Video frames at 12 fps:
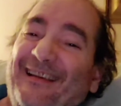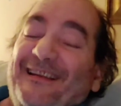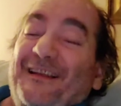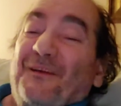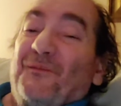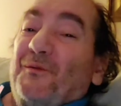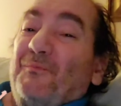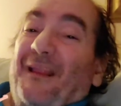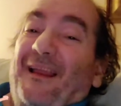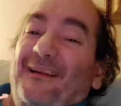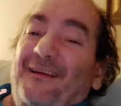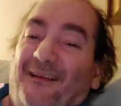And then we're
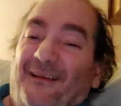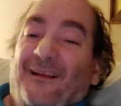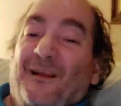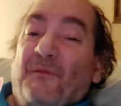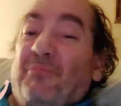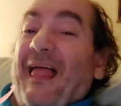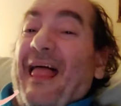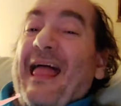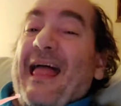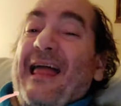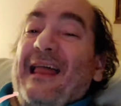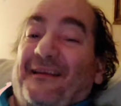blinded
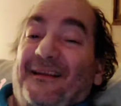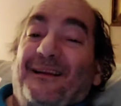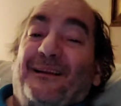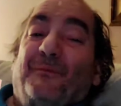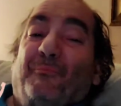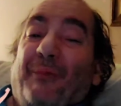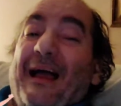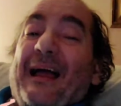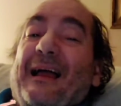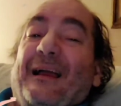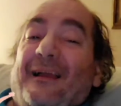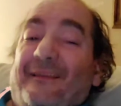by
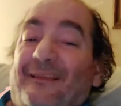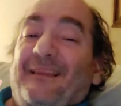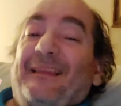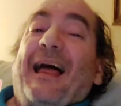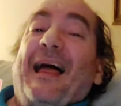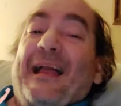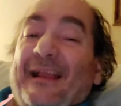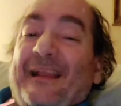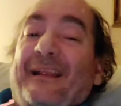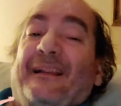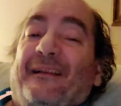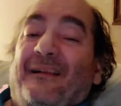the
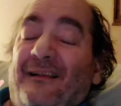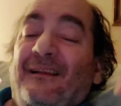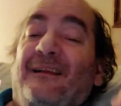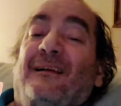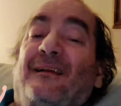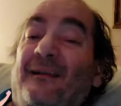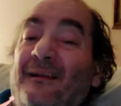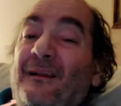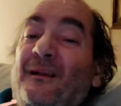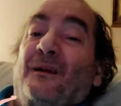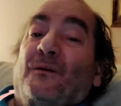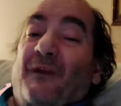light.
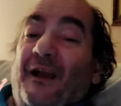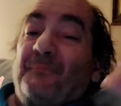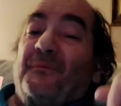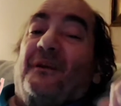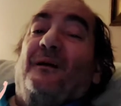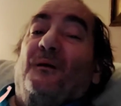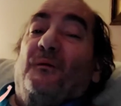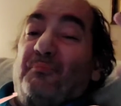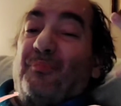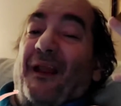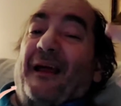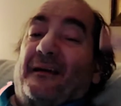Wrapped up
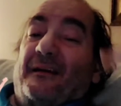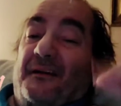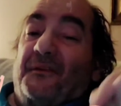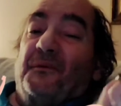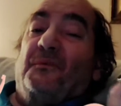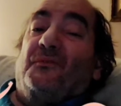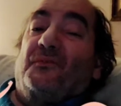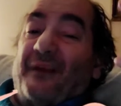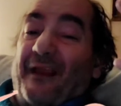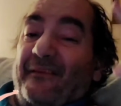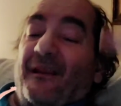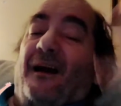like a douche
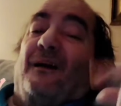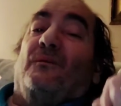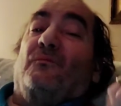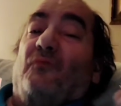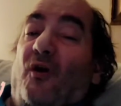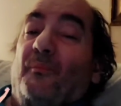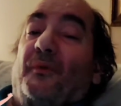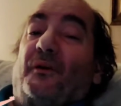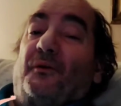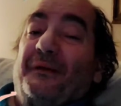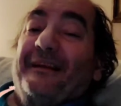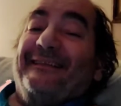and a
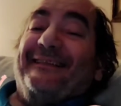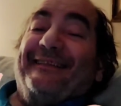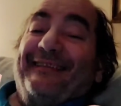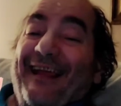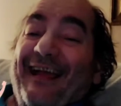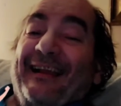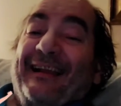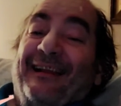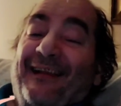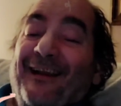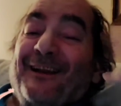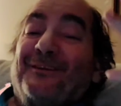rummer in the night.
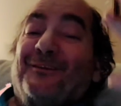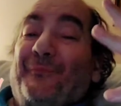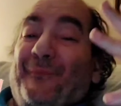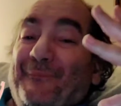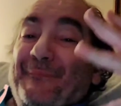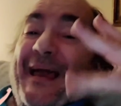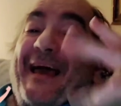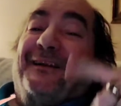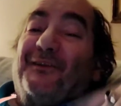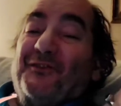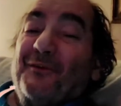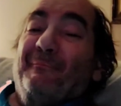Some
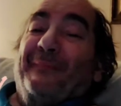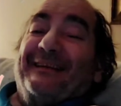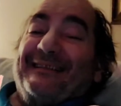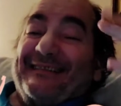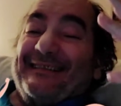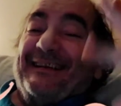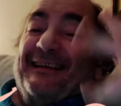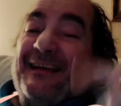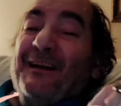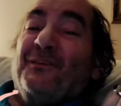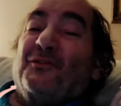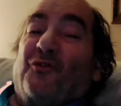manager mister
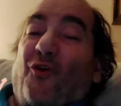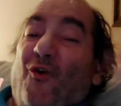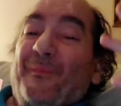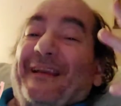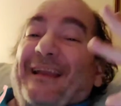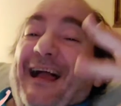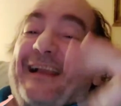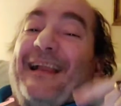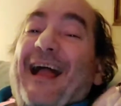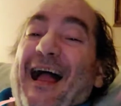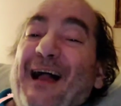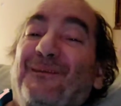told me I
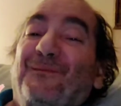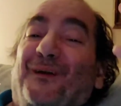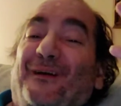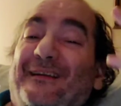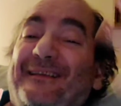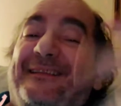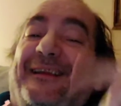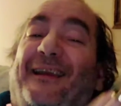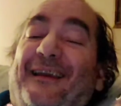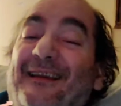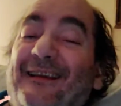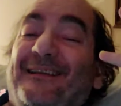got what it
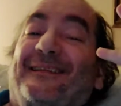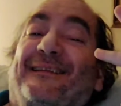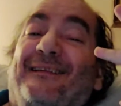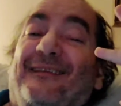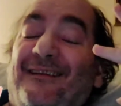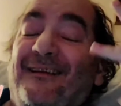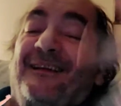takes.